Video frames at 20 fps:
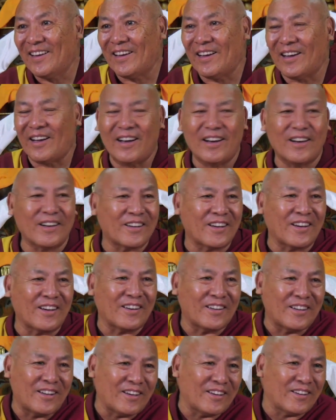Hugged
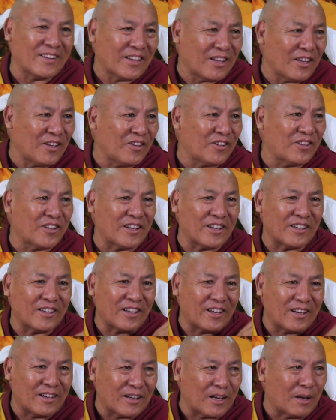and then kissed and
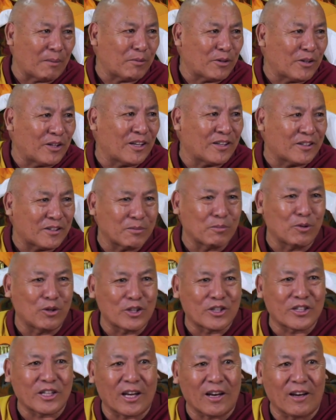then loved that
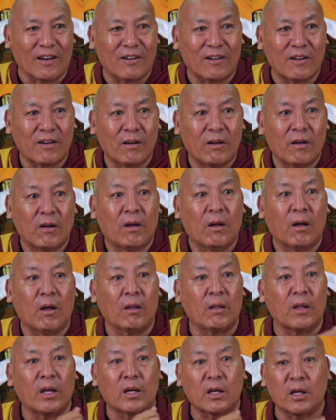small child.
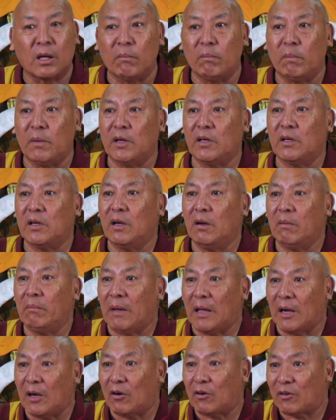That completely
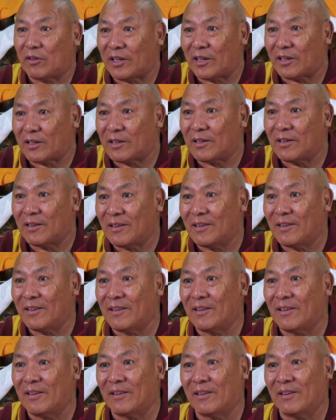mellowed that
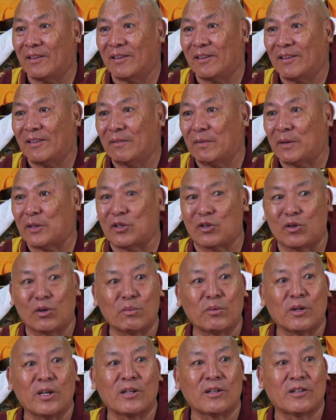father
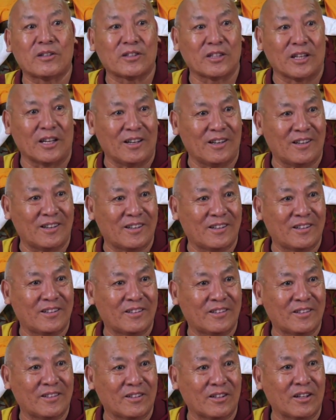of that child,
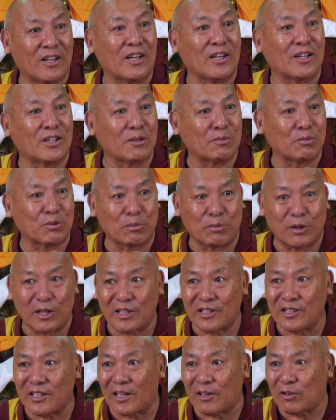relatives of
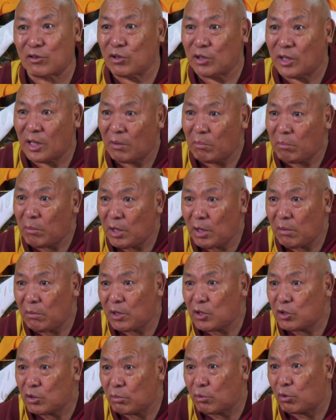that child. So there are many
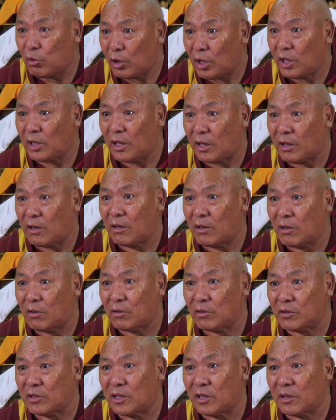ways of doing that,
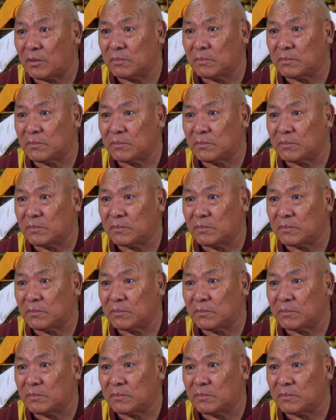you see.